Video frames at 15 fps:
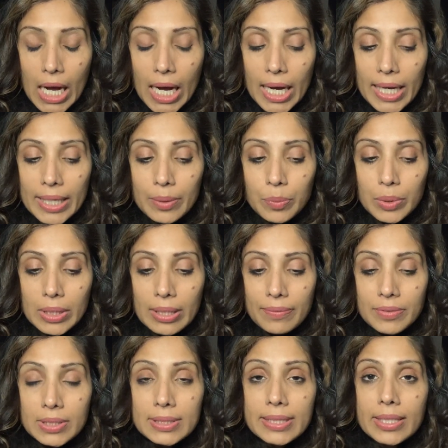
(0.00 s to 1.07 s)
I would love
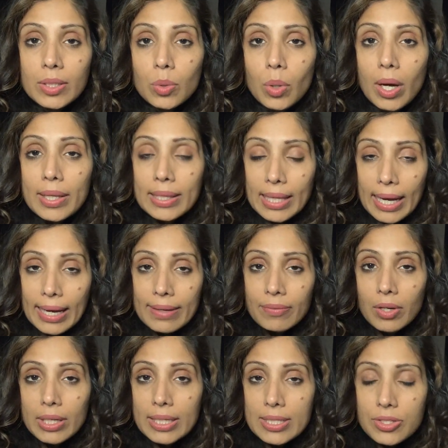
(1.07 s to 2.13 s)
to see you on live
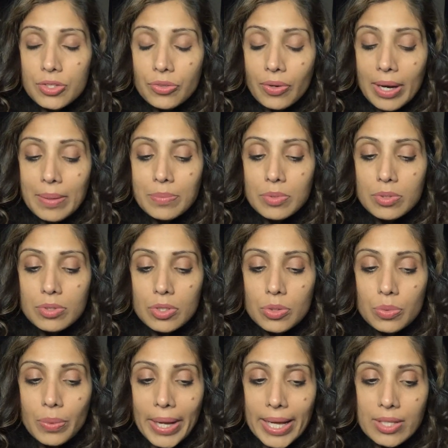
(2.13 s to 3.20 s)
on Instagram
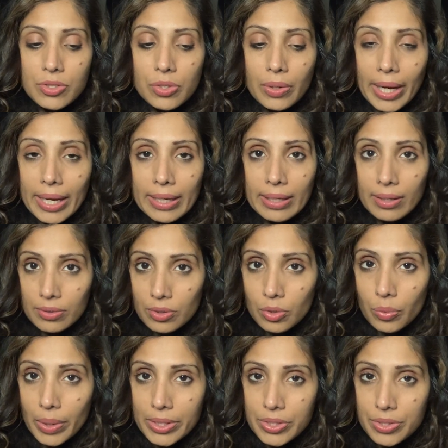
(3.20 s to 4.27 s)
to answer any other
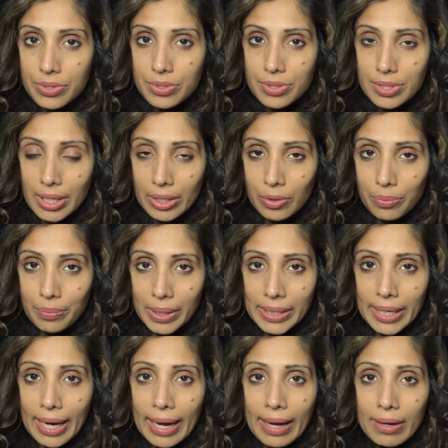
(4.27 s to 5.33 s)
questions that you might
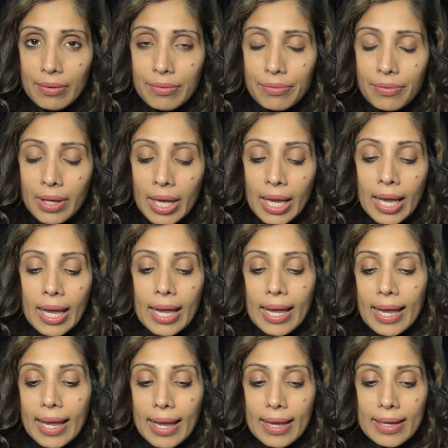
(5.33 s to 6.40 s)
have.
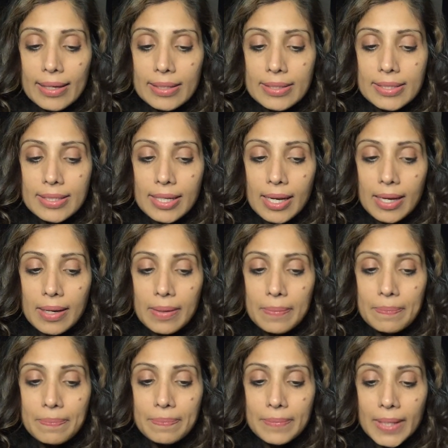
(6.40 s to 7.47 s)
And
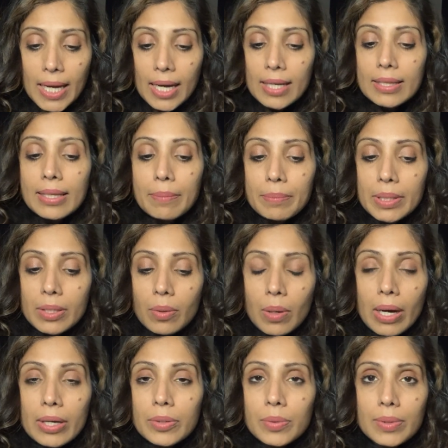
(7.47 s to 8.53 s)
and let me know
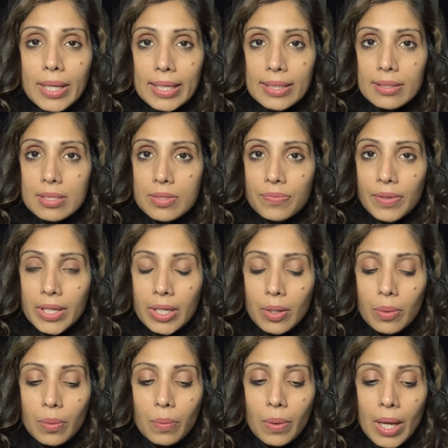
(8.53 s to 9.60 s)
how you like this
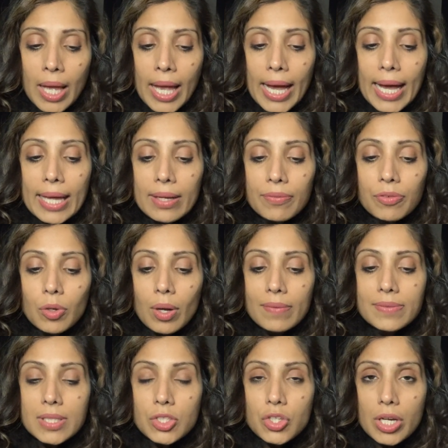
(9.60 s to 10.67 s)
video. And if you have
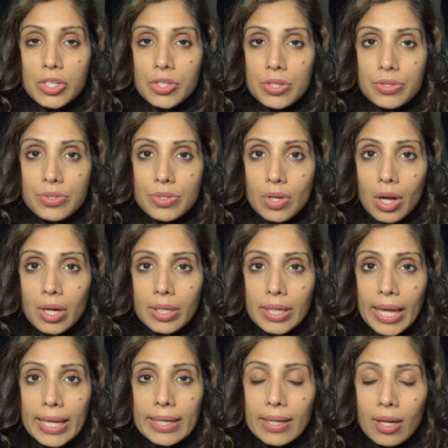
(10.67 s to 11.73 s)
suggestions on
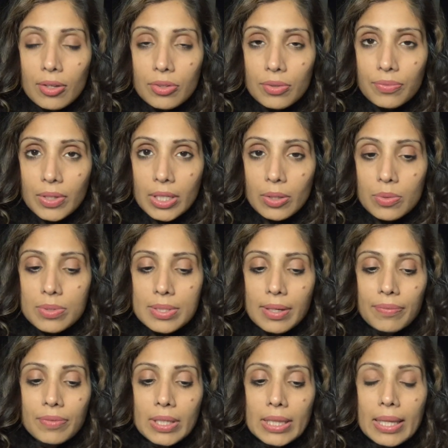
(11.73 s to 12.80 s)
any other videos,
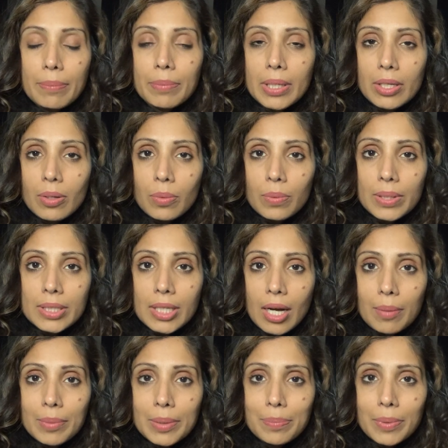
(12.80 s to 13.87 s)
definitely let me know and
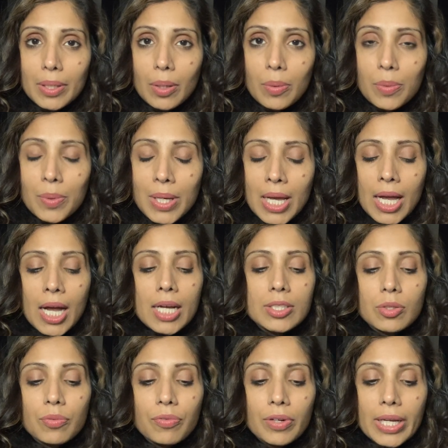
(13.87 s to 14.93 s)
comment below.
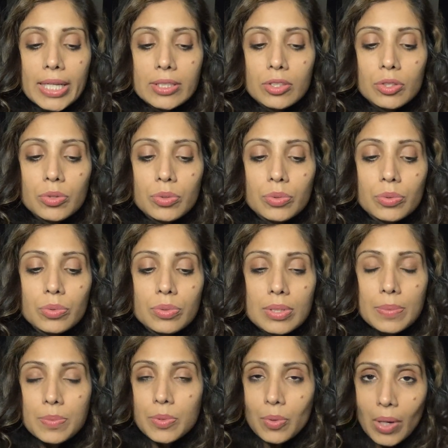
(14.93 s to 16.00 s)
Don't forget to
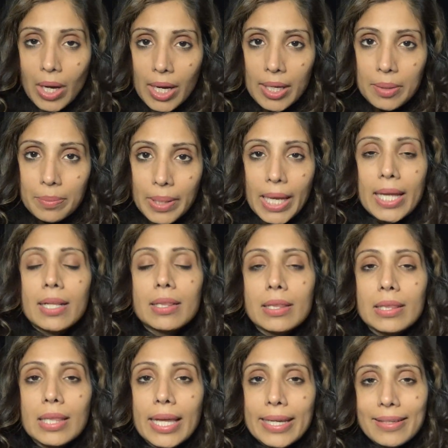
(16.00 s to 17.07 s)
subscribe
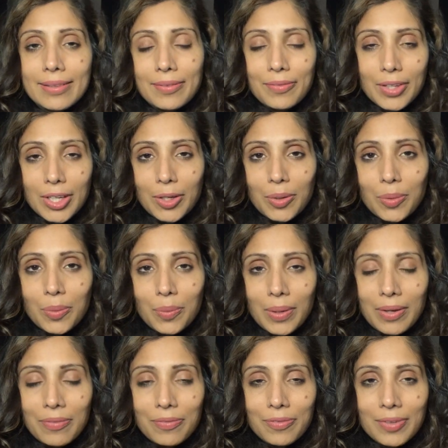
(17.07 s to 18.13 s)
and like the video
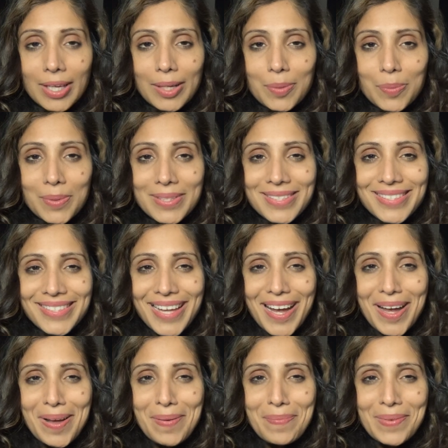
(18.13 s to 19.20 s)
if it was
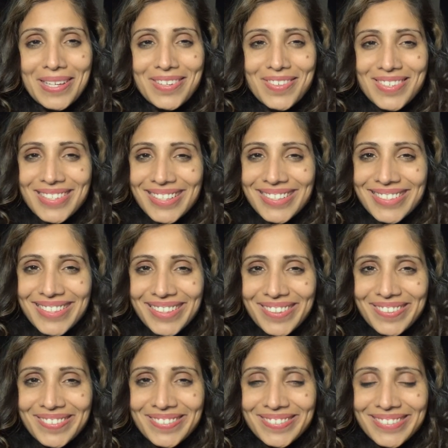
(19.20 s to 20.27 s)
interesting to
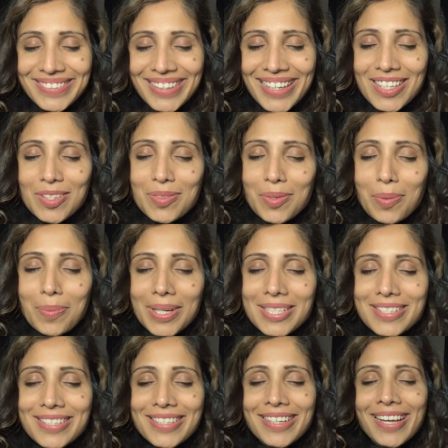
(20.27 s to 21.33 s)
you. Thank you so
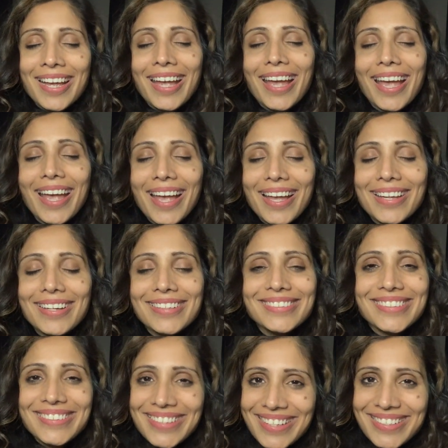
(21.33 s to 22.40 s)
much, and
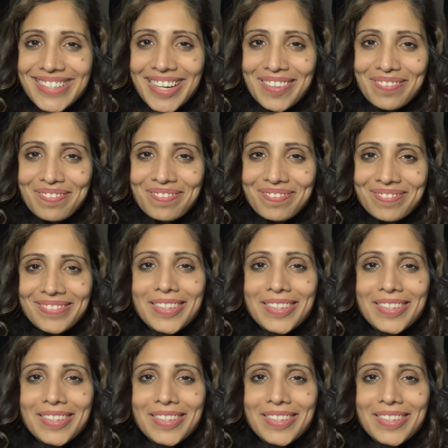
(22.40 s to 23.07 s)
until next time.